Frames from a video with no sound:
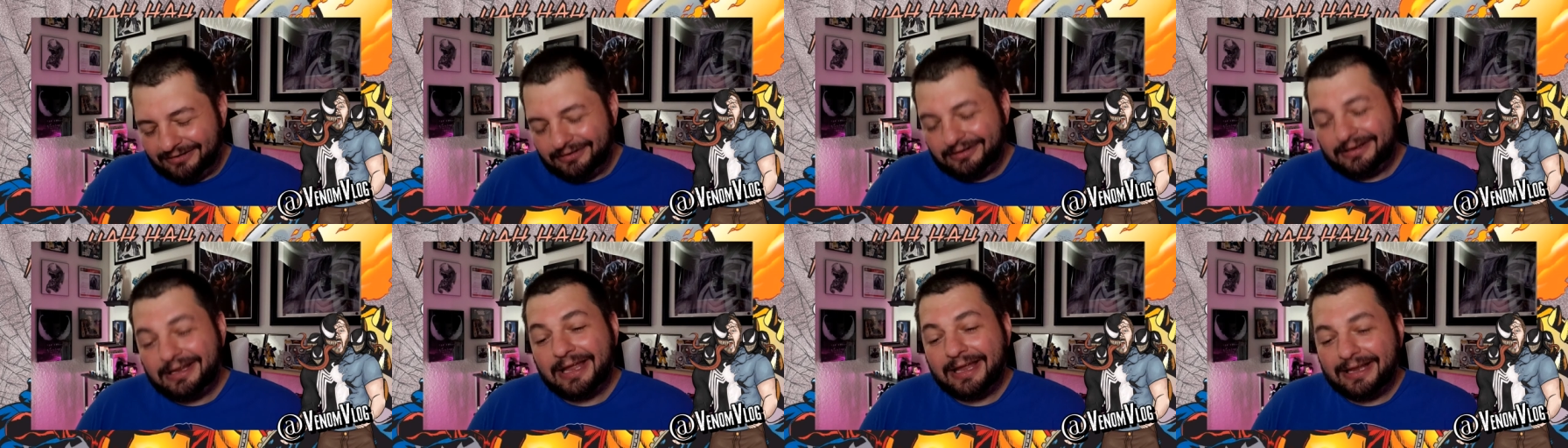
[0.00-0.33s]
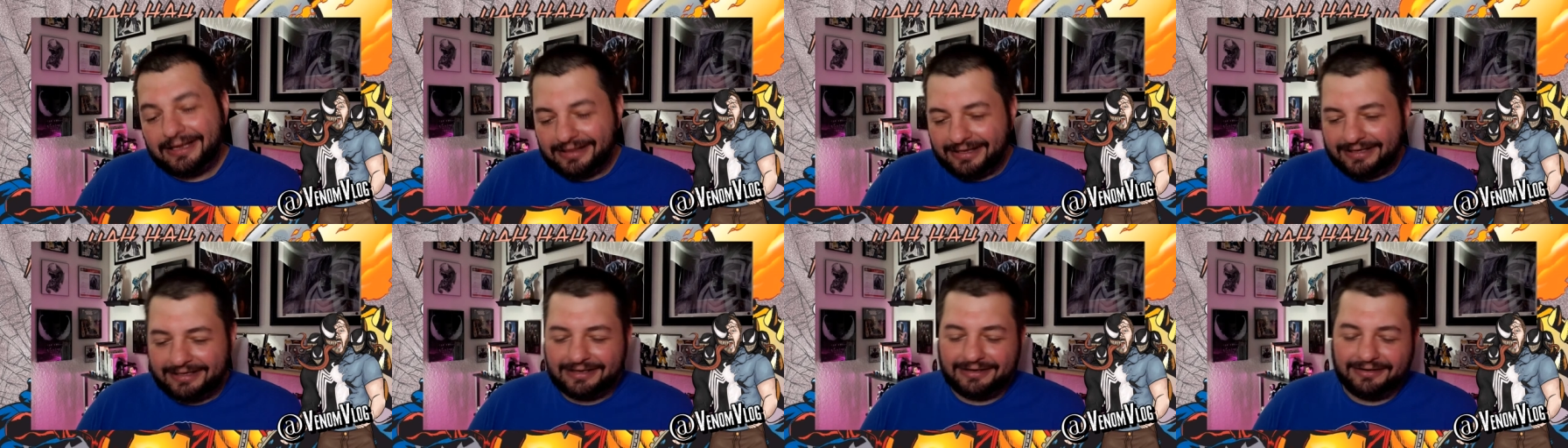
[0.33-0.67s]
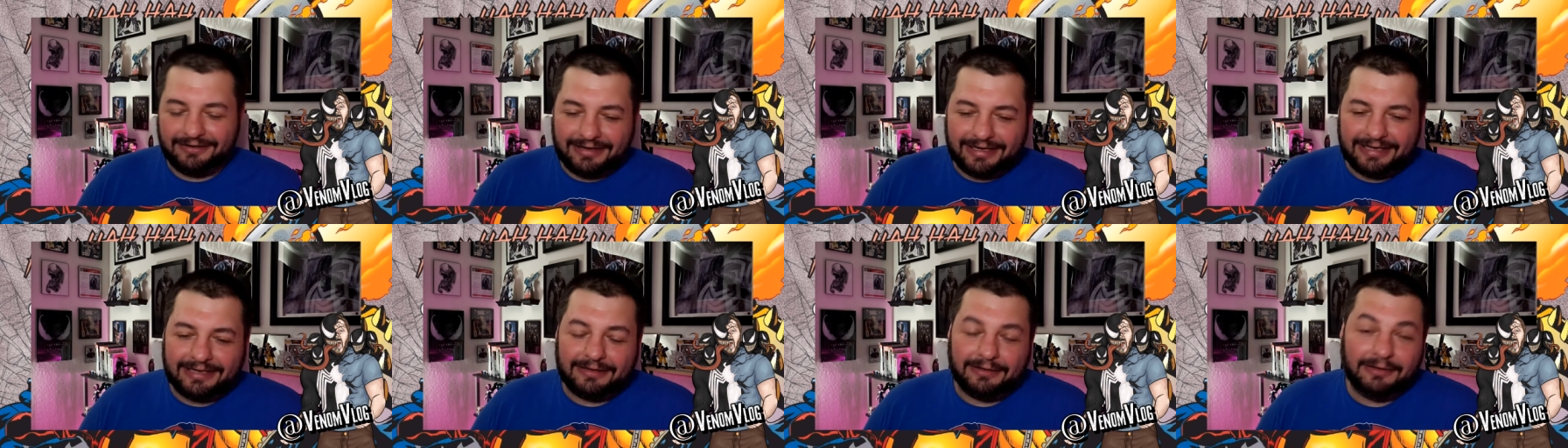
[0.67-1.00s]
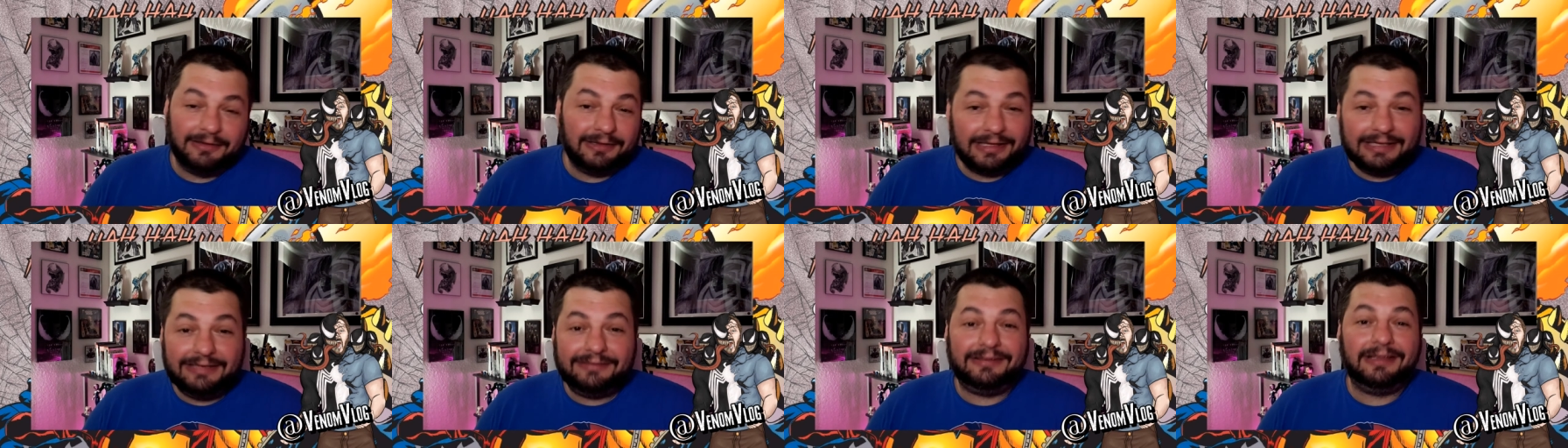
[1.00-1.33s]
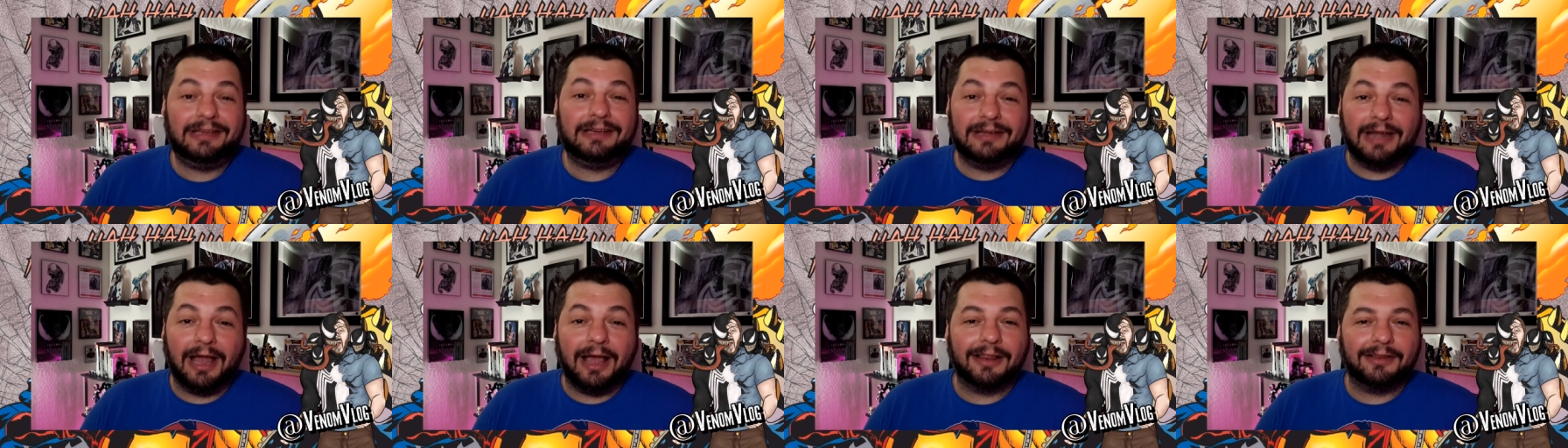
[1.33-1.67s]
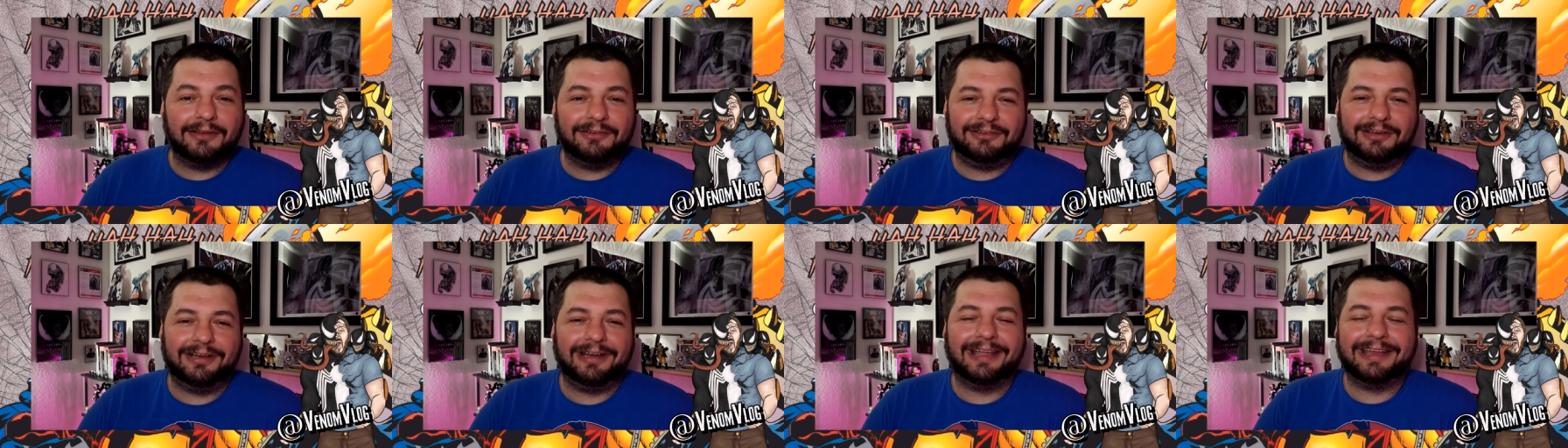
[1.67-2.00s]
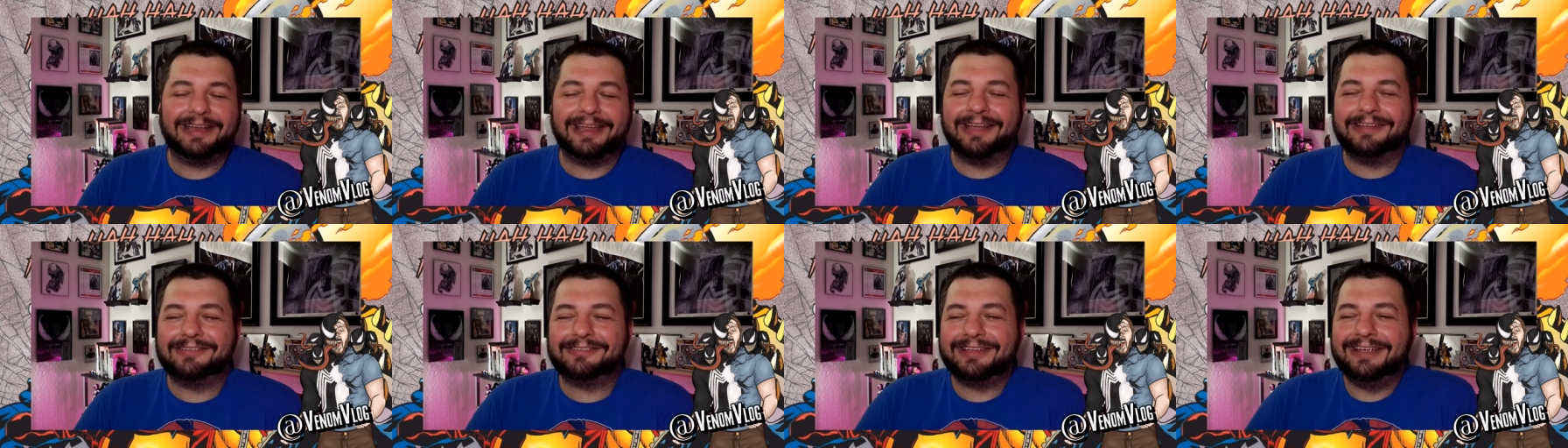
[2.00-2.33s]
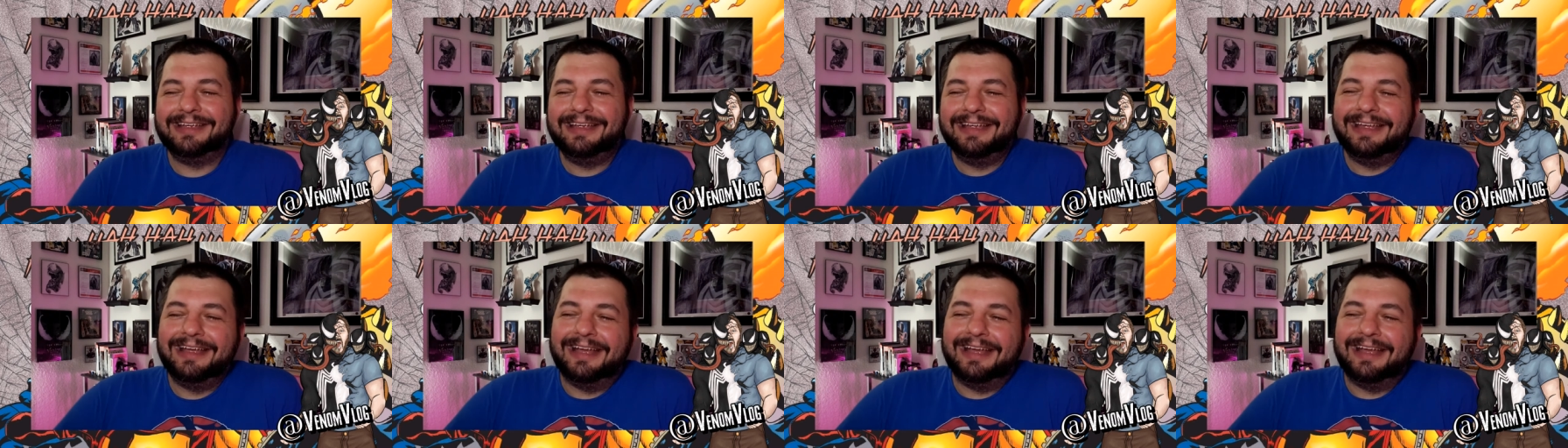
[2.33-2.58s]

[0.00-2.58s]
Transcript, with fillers: okay, like, all right, at least he acknowledged it, I guess.